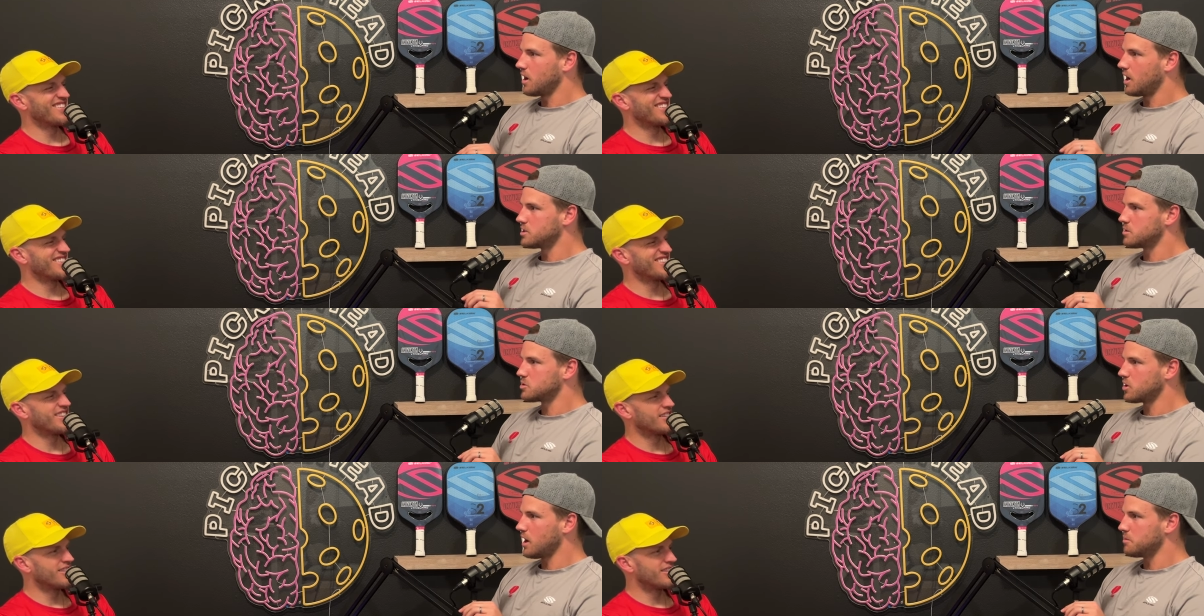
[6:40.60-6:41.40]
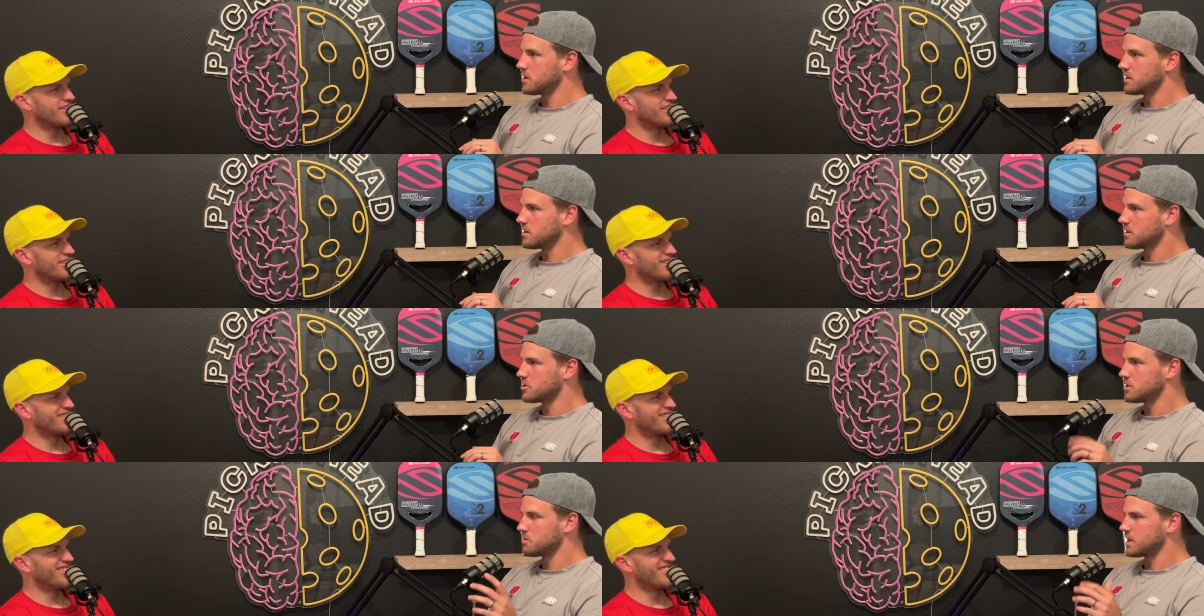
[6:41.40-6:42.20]
Speaker 1: Unsubscribing or
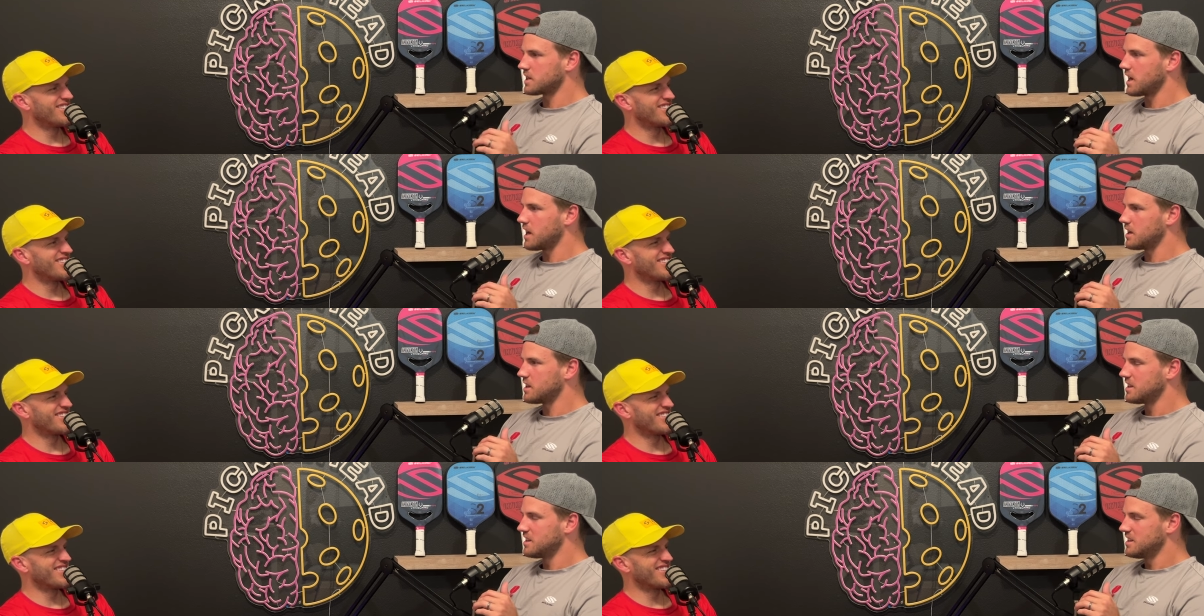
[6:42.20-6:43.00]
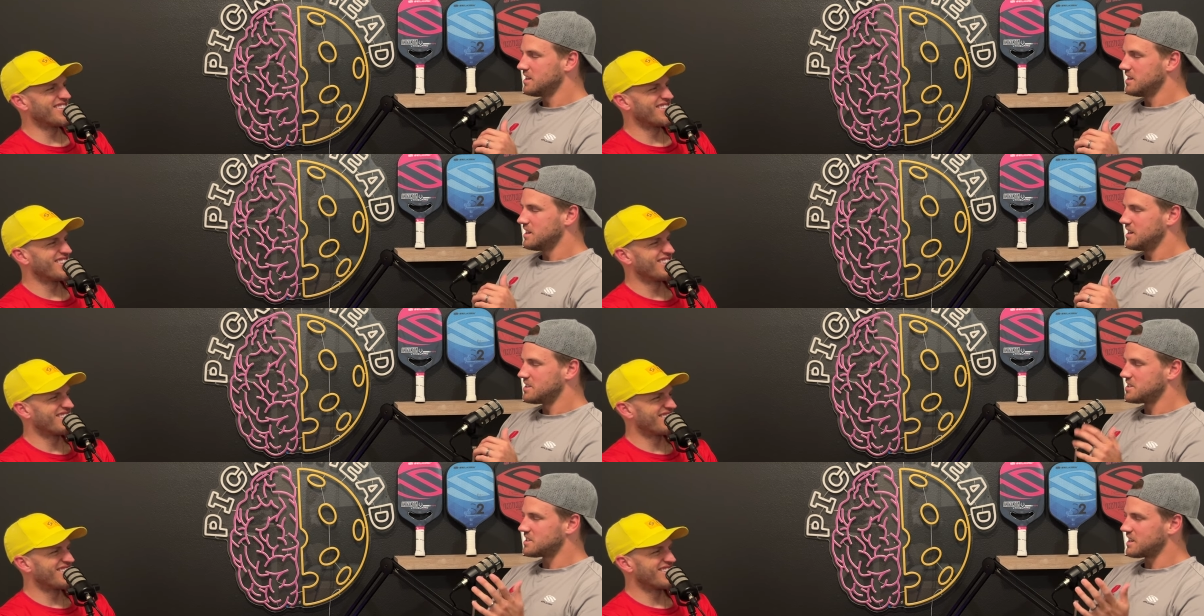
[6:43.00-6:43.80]
something like that. It's just